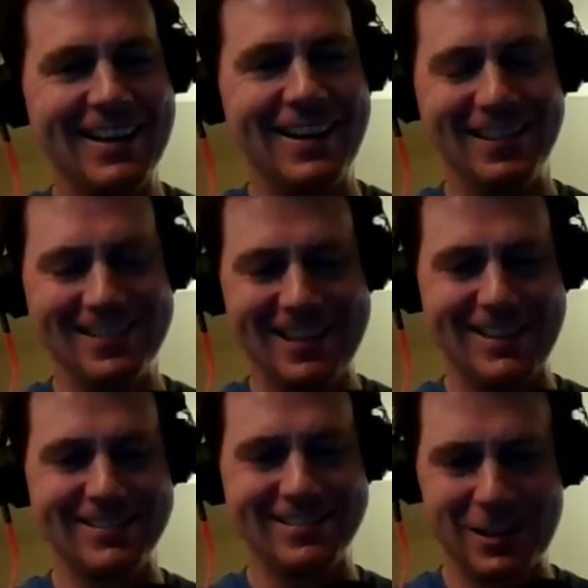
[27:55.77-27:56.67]

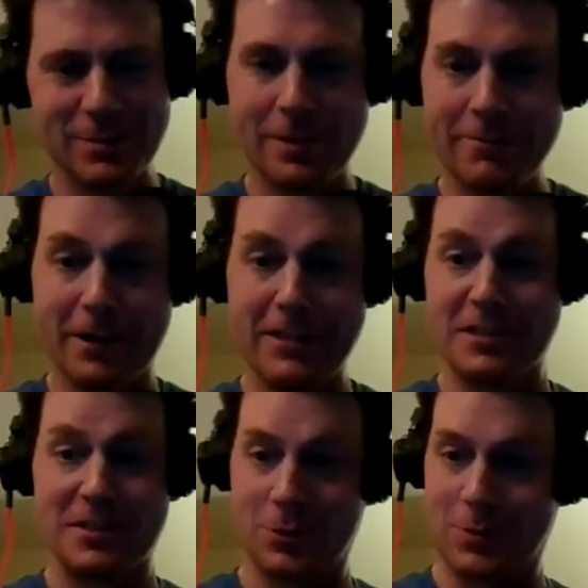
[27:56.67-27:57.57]
Okay, going to bring race
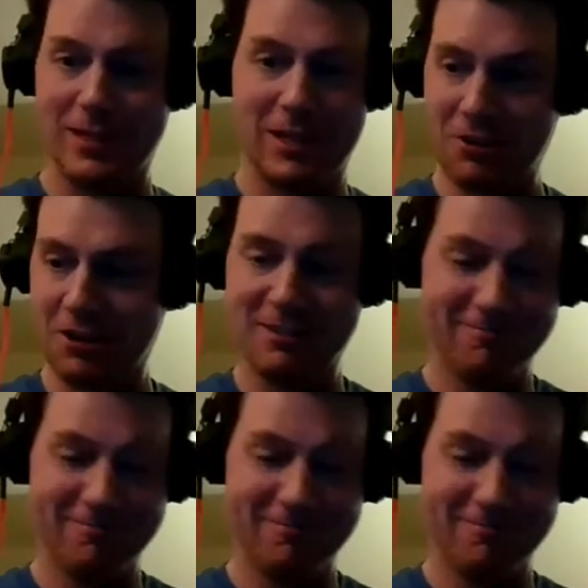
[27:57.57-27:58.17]
into it. All right.